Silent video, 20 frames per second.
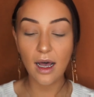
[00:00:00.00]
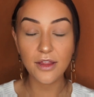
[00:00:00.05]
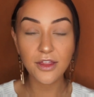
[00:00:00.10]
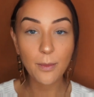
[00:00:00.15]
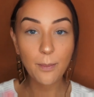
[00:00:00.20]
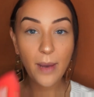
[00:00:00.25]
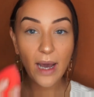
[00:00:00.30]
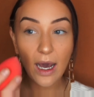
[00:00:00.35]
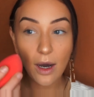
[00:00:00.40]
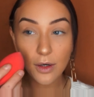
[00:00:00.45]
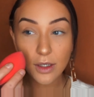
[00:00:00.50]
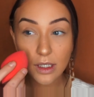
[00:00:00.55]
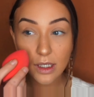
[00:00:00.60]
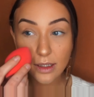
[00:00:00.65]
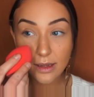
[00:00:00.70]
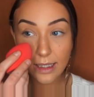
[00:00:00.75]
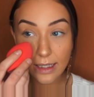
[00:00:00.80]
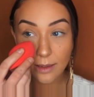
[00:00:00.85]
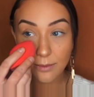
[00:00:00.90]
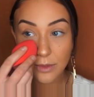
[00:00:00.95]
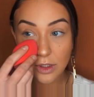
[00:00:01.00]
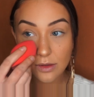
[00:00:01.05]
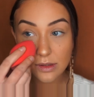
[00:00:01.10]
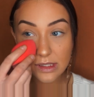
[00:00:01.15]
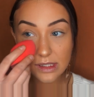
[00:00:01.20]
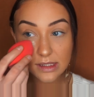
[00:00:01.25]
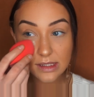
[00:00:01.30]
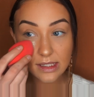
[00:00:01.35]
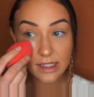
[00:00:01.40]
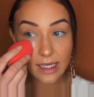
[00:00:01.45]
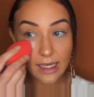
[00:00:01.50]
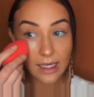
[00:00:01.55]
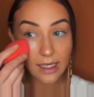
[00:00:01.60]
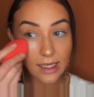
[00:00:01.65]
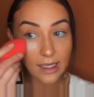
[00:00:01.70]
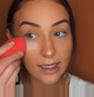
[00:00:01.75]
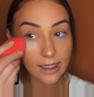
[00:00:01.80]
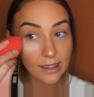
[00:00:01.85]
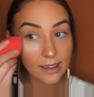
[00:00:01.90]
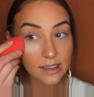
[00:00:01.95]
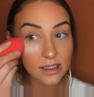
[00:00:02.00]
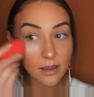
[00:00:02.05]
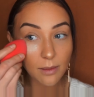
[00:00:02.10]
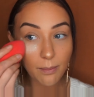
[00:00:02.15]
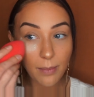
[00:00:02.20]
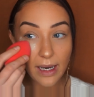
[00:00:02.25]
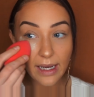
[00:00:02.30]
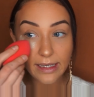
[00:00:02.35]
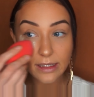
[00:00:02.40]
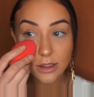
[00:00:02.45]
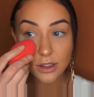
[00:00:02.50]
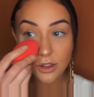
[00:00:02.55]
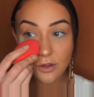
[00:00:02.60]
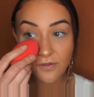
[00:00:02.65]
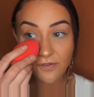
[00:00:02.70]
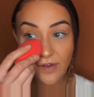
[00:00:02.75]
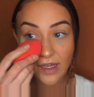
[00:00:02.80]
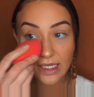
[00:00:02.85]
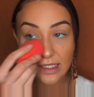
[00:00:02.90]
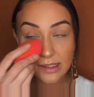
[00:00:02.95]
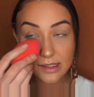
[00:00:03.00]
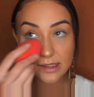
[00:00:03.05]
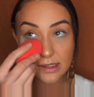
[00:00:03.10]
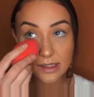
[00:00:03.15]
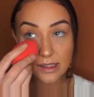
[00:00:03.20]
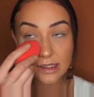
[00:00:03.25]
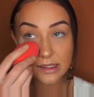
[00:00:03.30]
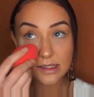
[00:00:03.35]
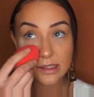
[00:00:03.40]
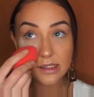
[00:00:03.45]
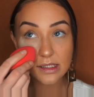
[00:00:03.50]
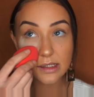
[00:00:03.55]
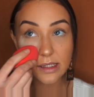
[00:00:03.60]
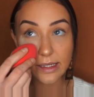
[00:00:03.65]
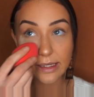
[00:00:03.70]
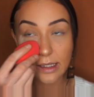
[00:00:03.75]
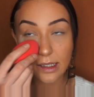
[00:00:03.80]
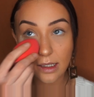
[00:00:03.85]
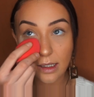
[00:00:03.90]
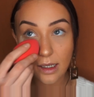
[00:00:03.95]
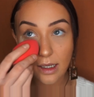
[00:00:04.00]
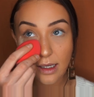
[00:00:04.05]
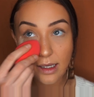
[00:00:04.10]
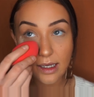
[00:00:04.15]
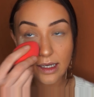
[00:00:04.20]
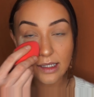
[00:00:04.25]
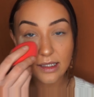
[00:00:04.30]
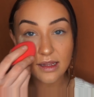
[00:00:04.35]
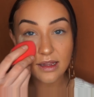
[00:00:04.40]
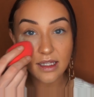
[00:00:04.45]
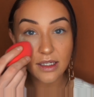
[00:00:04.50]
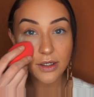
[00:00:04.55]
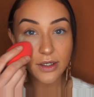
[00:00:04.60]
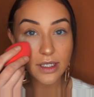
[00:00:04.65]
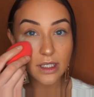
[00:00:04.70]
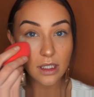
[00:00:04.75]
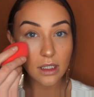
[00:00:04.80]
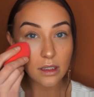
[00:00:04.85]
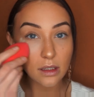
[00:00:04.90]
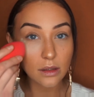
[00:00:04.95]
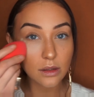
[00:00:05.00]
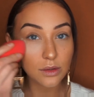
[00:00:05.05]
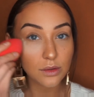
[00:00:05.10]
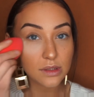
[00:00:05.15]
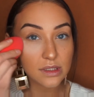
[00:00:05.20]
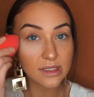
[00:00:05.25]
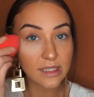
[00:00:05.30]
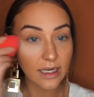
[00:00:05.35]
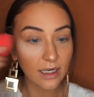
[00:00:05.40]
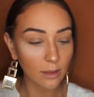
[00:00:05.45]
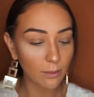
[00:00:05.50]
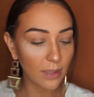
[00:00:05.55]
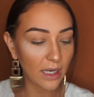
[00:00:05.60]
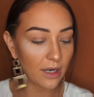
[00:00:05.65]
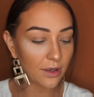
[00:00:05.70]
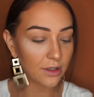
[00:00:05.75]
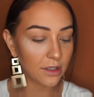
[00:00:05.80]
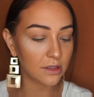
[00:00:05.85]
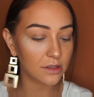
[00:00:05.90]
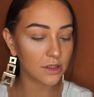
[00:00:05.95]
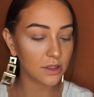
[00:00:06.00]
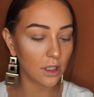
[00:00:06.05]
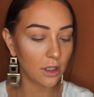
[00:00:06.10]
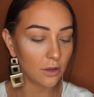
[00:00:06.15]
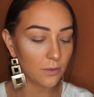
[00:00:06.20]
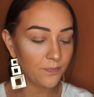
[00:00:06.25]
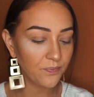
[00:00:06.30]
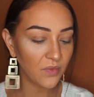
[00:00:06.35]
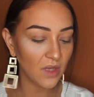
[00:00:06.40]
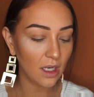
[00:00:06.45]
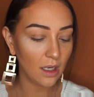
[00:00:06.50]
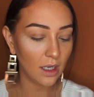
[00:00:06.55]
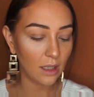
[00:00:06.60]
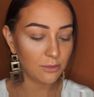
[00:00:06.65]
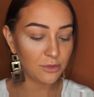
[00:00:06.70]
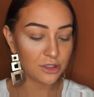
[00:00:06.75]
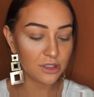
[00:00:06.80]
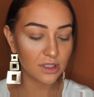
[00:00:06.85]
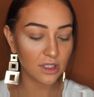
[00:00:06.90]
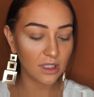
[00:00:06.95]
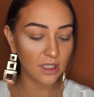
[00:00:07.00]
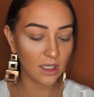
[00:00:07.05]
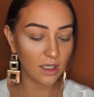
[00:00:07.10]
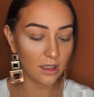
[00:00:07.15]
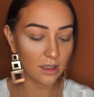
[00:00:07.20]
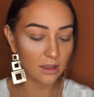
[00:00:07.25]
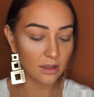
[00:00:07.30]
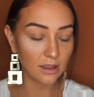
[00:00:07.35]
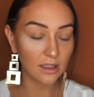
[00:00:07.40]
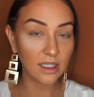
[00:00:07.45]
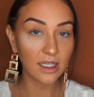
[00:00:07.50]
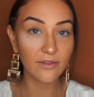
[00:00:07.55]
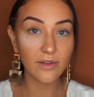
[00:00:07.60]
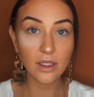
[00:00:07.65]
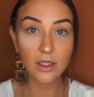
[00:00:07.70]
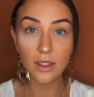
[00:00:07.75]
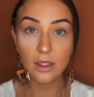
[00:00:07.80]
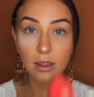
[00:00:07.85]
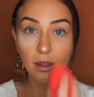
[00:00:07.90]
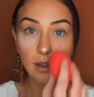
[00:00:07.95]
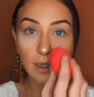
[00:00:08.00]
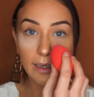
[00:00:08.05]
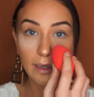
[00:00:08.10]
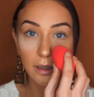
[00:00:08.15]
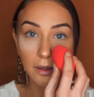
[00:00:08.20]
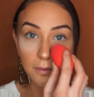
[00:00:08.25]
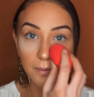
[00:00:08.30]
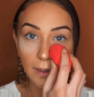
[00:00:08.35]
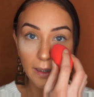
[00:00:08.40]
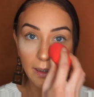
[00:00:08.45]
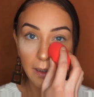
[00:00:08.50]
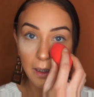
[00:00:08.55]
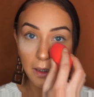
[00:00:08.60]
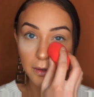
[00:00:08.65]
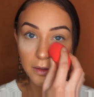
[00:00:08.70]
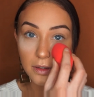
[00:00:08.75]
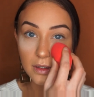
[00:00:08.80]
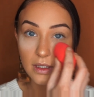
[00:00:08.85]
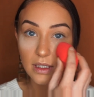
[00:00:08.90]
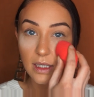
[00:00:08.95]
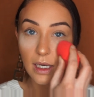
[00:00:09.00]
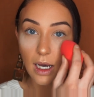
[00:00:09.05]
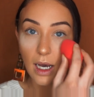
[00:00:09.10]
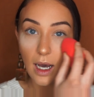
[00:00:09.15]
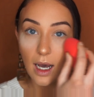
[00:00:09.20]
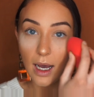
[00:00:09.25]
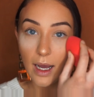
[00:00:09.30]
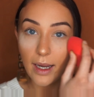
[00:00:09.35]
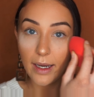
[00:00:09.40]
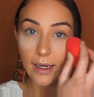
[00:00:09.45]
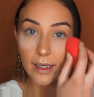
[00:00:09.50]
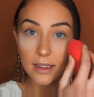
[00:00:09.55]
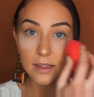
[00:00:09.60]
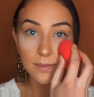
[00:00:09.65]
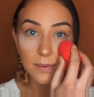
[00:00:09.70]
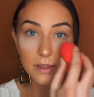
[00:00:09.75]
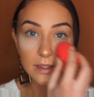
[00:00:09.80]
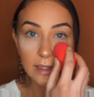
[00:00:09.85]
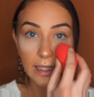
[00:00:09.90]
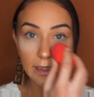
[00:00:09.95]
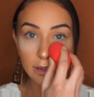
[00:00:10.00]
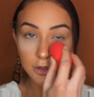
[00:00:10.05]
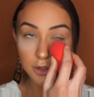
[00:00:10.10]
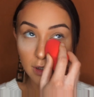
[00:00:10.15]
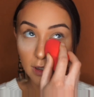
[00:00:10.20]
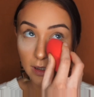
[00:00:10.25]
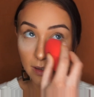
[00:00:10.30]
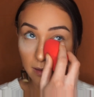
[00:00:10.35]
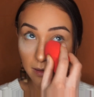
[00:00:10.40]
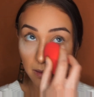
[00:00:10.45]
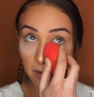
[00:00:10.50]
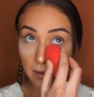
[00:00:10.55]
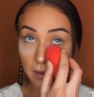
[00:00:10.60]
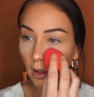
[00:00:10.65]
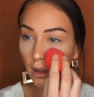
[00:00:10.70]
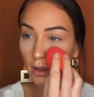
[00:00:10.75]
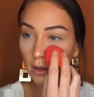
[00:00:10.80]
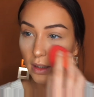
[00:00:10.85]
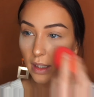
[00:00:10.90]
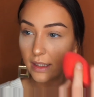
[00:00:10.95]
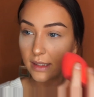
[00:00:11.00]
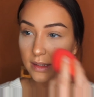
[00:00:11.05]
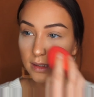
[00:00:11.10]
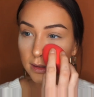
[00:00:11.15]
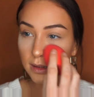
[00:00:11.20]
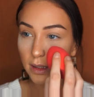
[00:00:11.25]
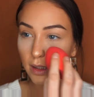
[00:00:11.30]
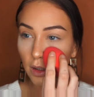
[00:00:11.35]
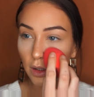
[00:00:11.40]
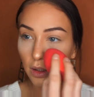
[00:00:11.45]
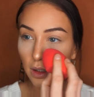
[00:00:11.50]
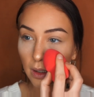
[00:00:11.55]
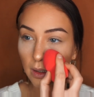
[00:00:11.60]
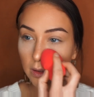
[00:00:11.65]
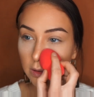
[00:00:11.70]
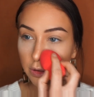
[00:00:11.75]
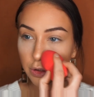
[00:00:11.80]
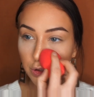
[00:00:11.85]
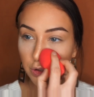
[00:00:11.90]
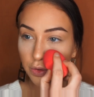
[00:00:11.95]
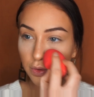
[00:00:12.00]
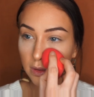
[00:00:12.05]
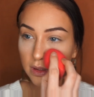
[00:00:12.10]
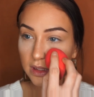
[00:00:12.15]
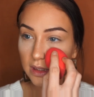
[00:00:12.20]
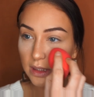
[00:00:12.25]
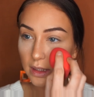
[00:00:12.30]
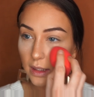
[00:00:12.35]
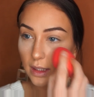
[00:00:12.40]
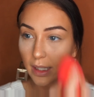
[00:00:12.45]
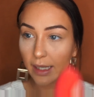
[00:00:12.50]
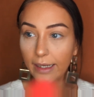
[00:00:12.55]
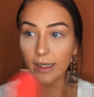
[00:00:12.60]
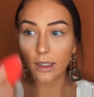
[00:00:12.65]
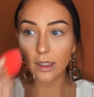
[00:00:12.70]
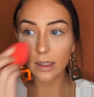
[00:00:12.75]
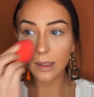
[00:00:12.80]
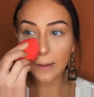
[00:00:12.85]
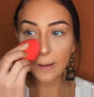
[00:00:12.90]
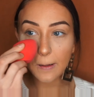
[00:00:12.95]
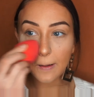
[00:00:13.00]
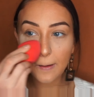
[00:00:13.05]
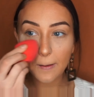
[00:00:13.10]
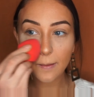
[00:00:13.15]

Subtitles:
The powder that I'm using today is by Too Faced. This is their Ethereal Loose Setting Powder, so I'm just gonna give a little layer right under the eye as protection. Nice little juicy layer.